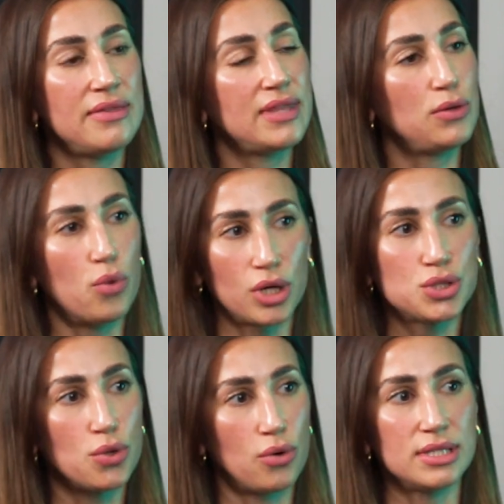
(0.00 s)
and then work
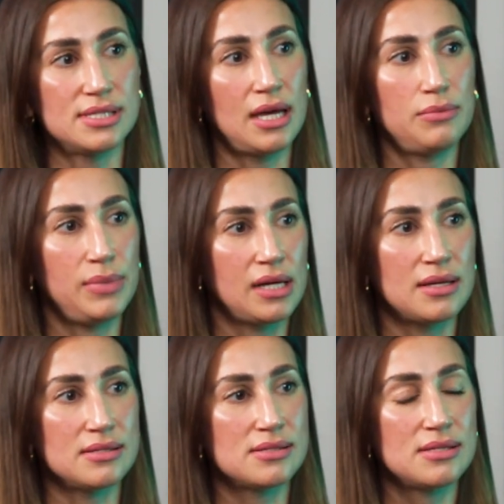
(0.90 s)
towards it,
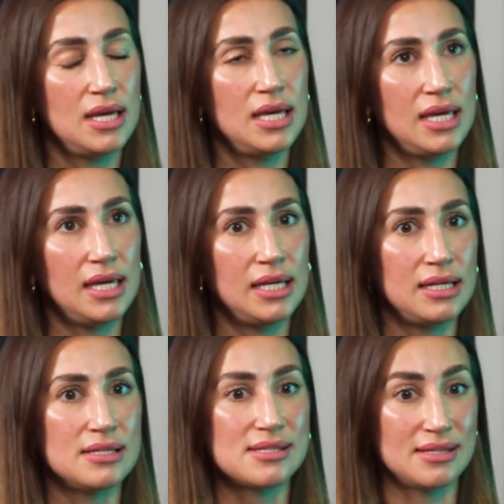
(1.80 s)
because it
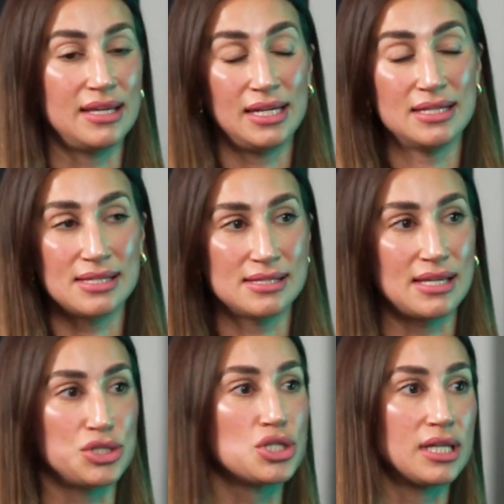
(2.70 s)
is
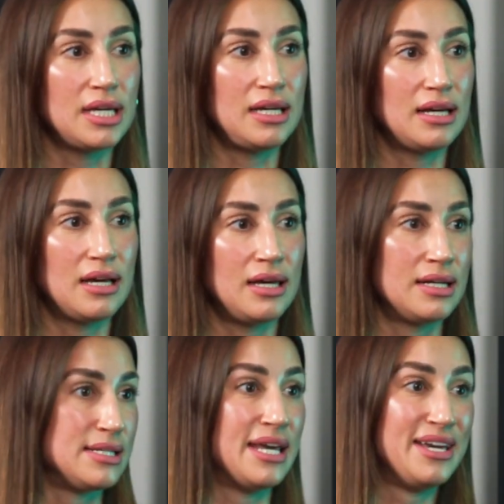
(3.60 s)
essentially an
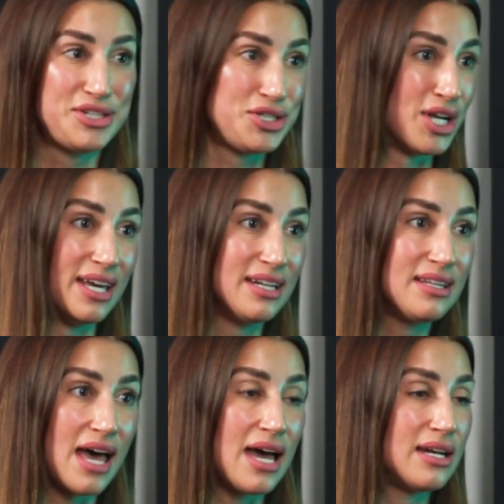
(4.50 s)
addiction
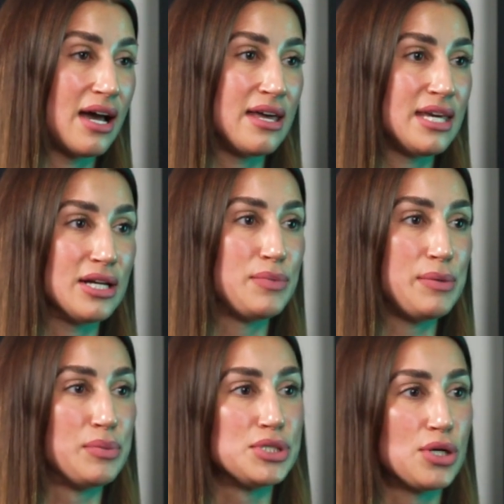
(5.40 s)
that I think
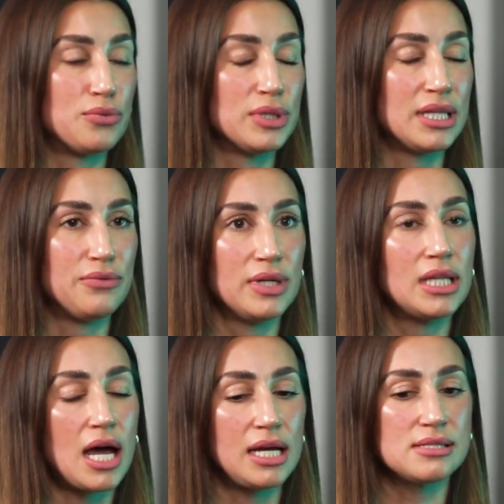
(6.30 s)
people don't really
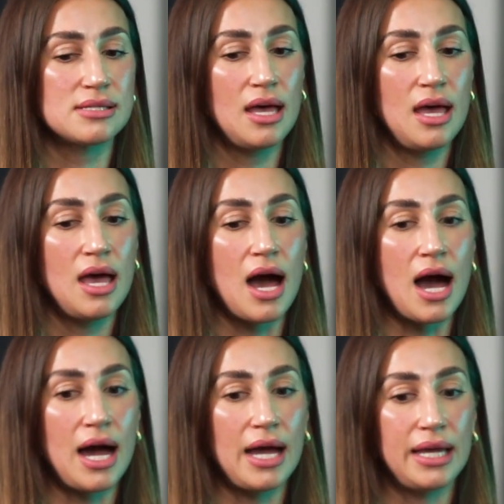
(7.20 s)
realize.
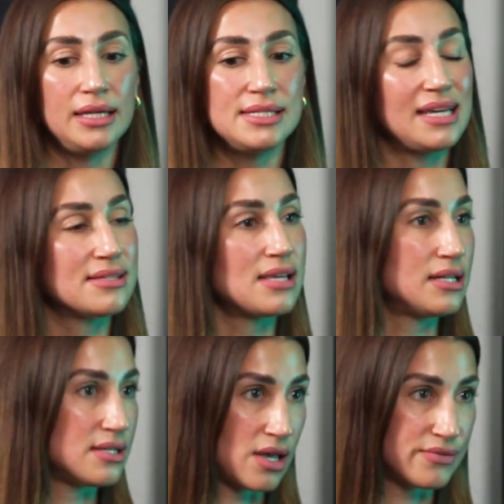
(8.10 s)
I take
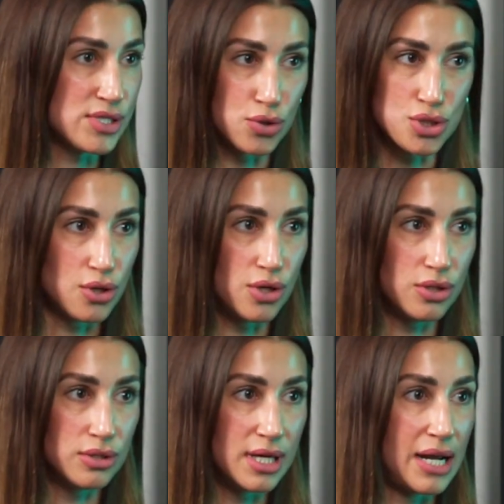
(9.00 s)
Sundays off
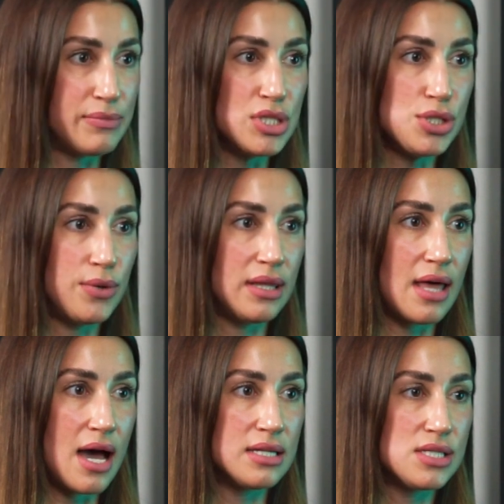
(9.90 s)
social, and I've been doing
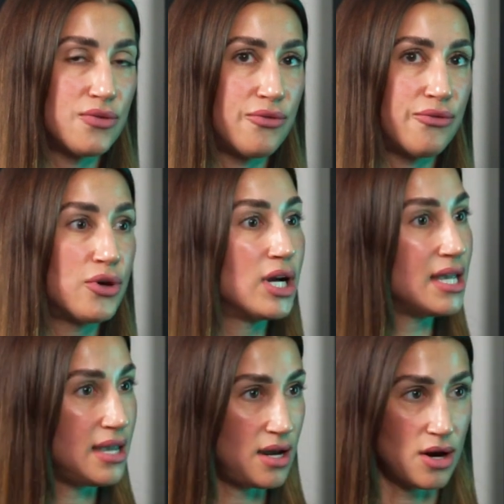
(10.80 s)
that, for a
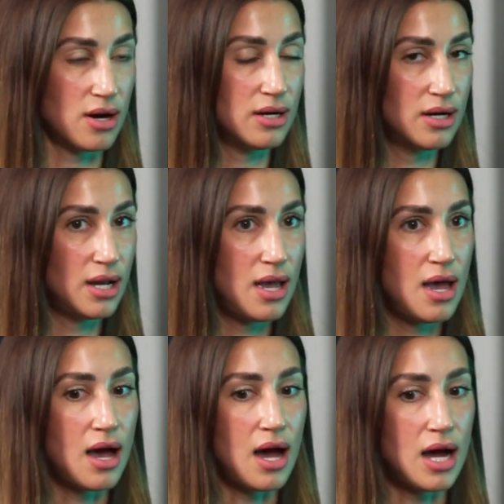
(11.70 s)
year.
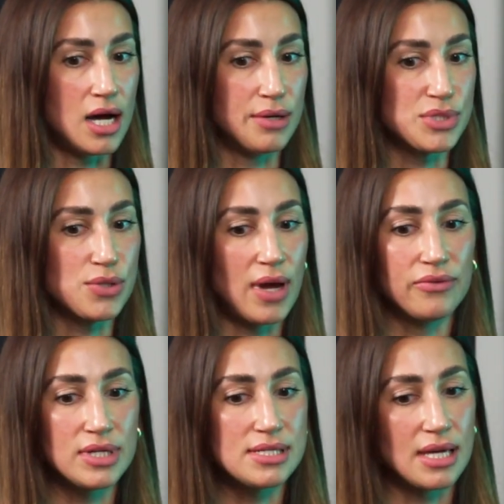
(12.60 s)
So
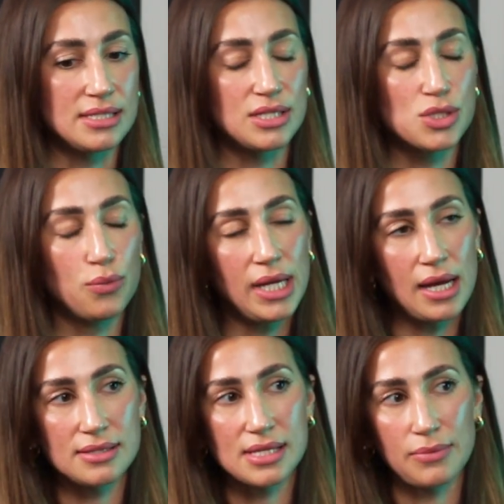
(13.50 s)
every Sunday, so
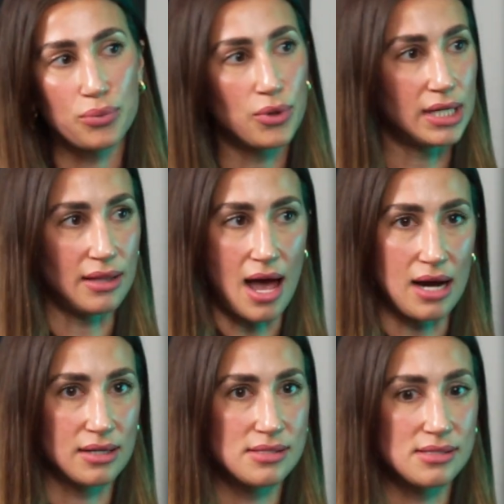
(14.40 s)
weekends I'm pretty
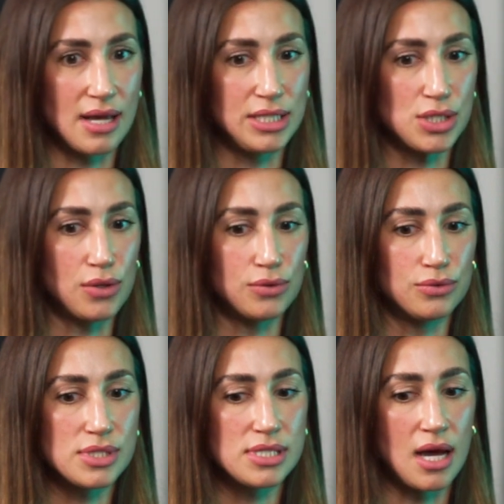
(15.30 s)
lax. I
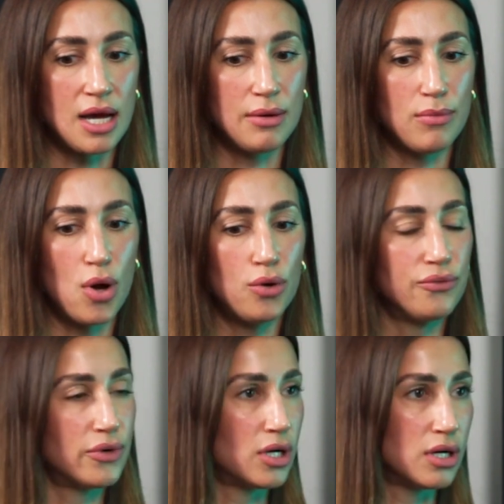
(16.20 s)
don't
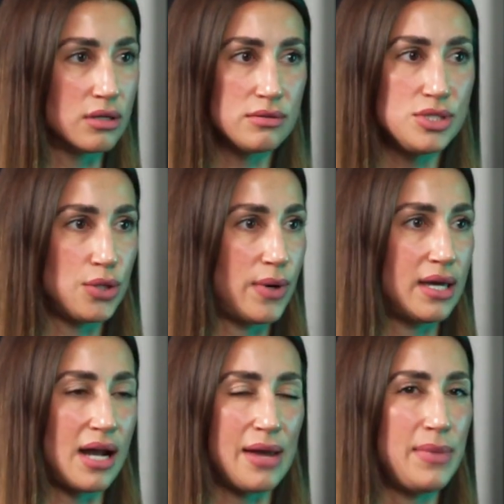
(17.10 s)
overdo
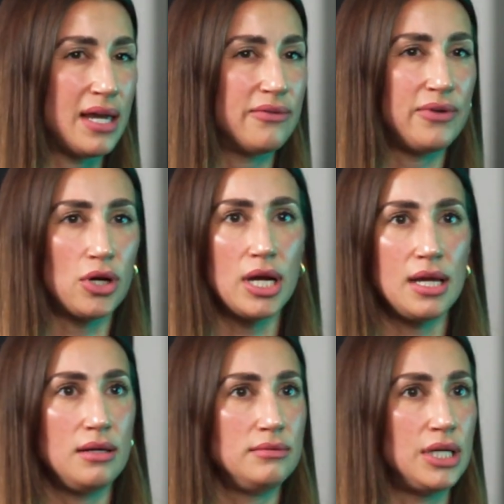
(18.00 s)
it. I make it
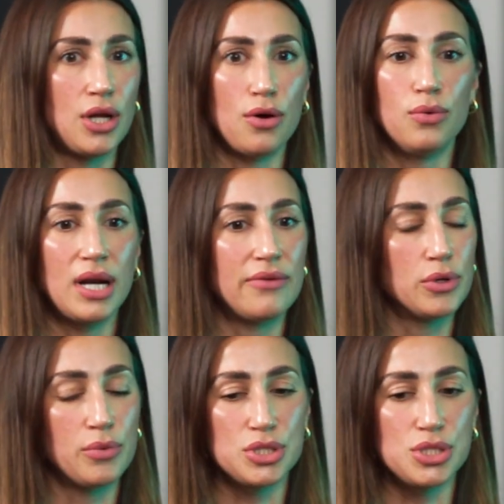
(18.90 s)
very, you know,
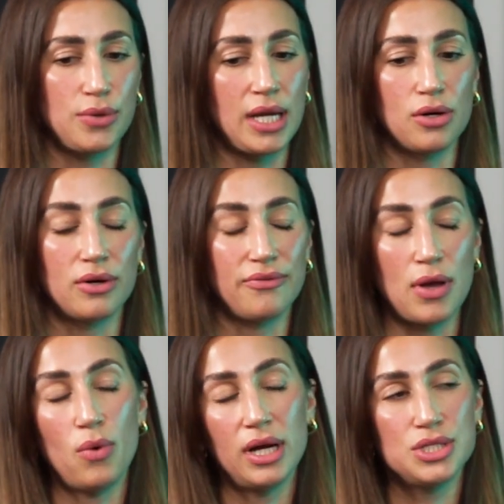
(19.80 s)
whatever we're doing, or if I
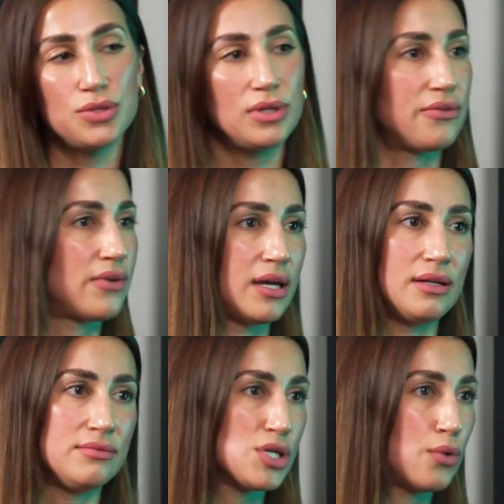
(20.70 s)
want to do it, if
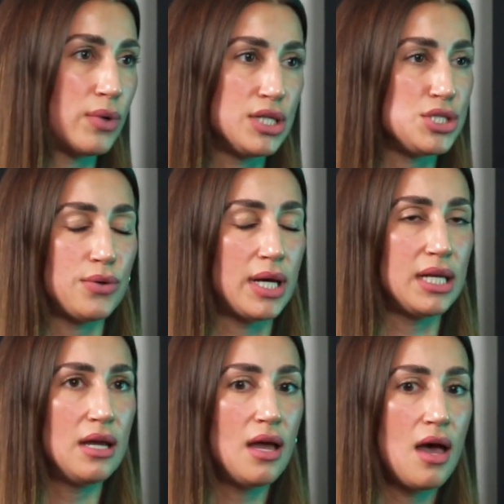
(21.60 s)
I don't want to do
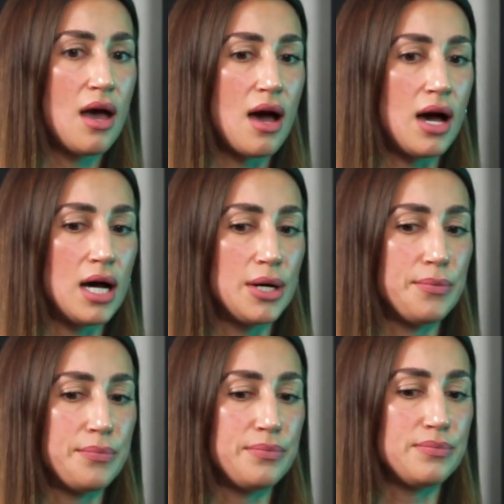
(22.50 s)
it.
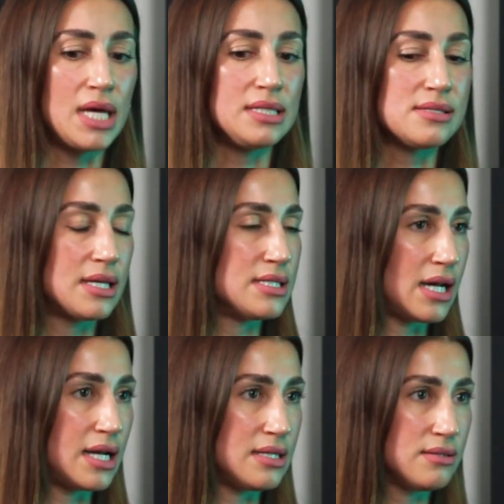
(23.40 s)
And
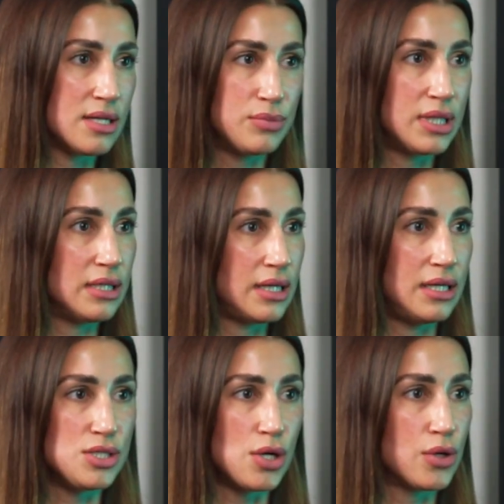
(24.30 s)
Sunday I
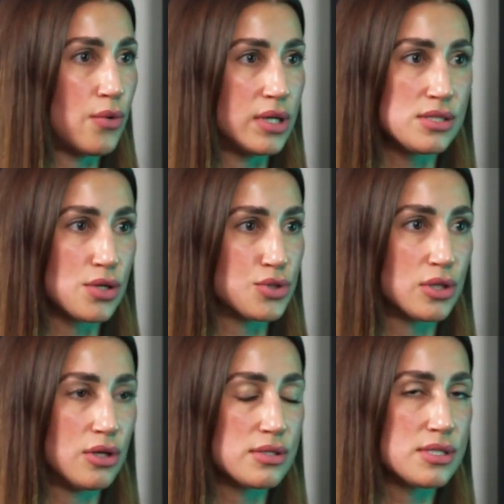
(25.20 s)
completely don't go on
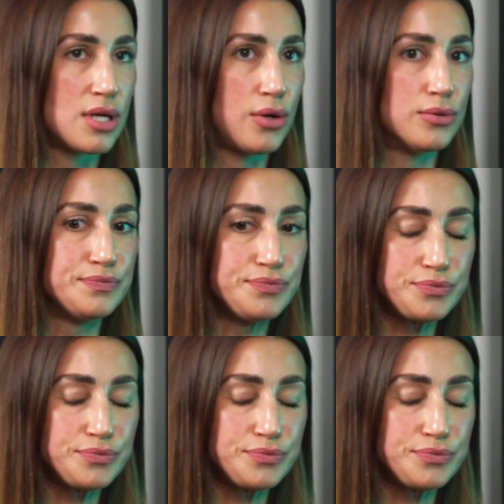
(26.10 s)
social. So